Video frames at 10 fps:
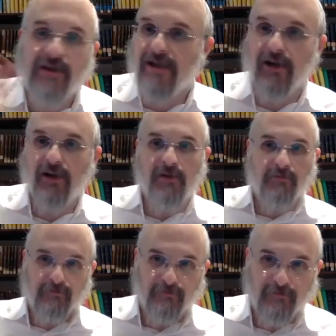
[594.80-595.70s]
Just the Haggadah.
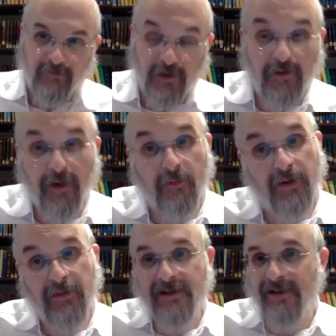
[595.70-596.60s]
Oh, that would be
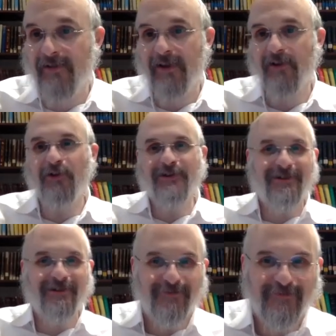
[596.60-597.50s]
amazing if you had the whole
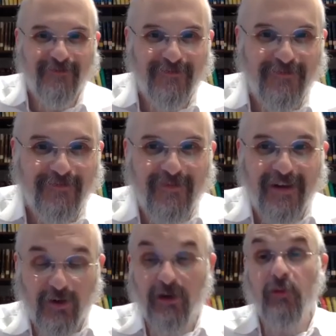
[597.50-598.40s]
Siddur.
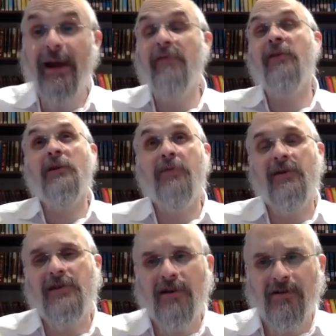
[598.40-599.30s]
Wait, we have another
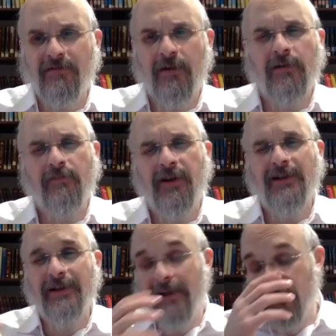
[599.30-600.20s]
parts like on
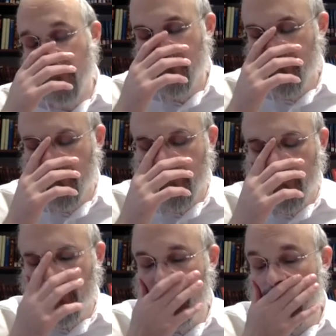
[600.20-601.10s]
Berchzanenin.
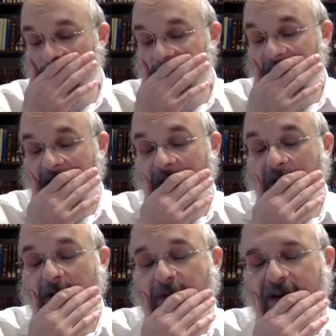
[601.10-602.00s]
on
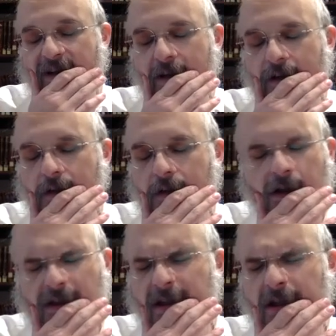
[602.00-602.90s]
Luach Brechtanan and
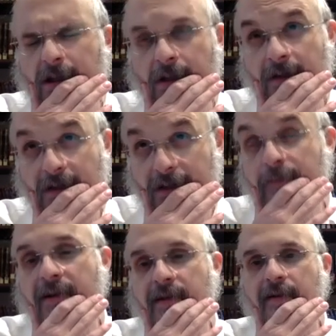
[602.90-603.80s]
on Seder
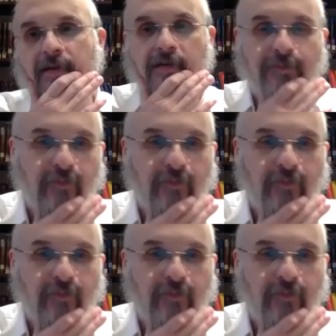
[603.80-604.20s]
Brechtanan,